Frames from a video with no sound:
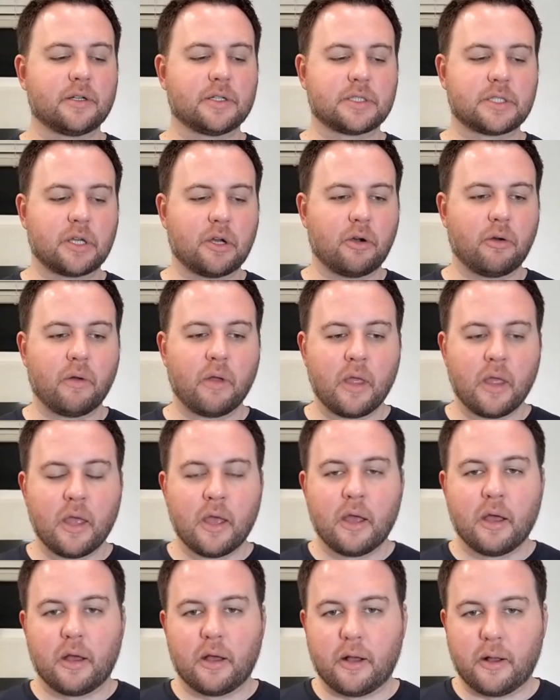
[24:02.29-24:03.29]
So
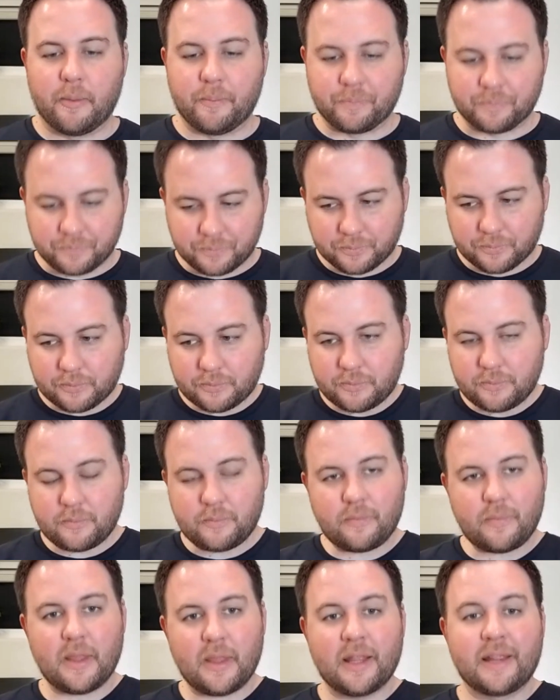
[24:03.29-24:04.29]
that's
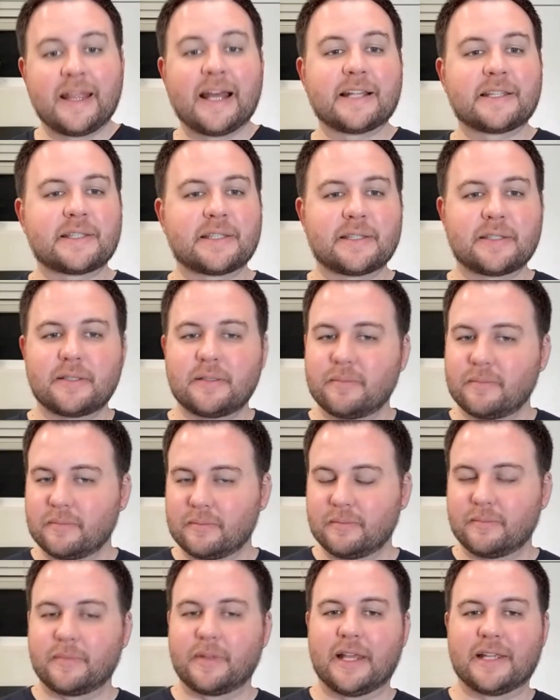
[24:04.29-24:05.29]
kind
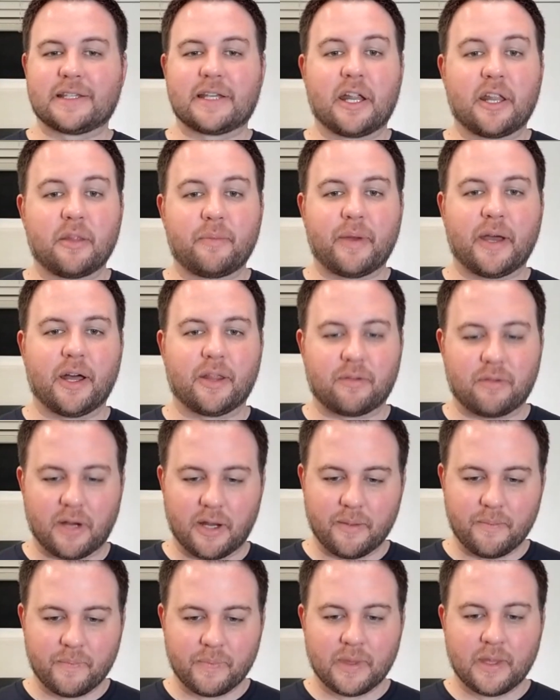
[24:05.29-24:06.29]
of the path, right?